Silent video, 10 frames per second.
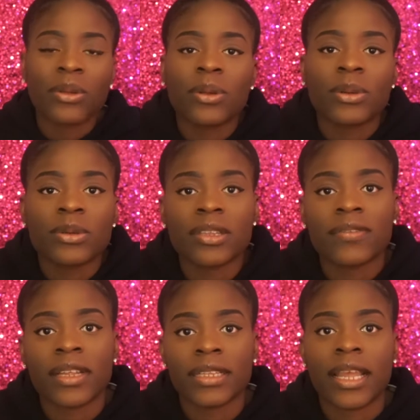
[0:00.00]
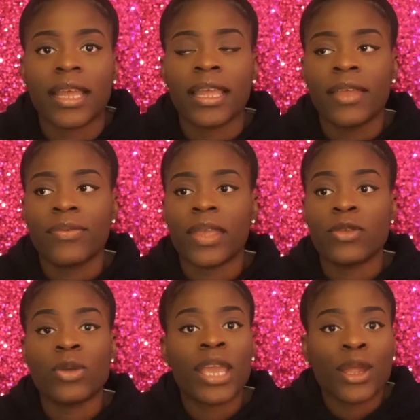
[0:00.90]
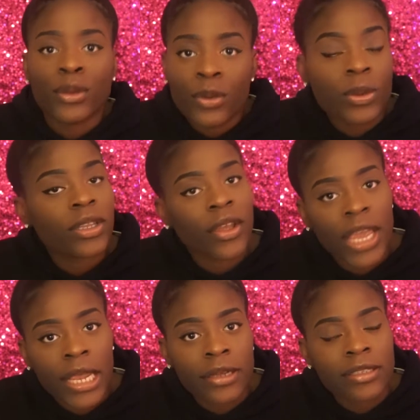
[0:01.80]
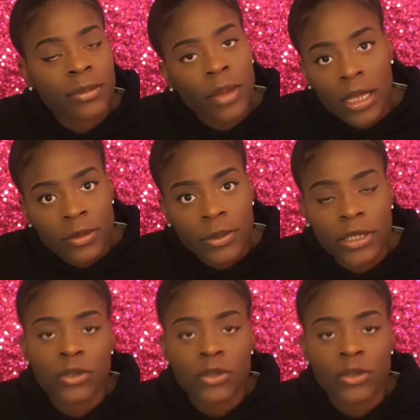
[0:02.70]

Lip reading: you know, little stuff like that that you can't do when your hair is in box braids,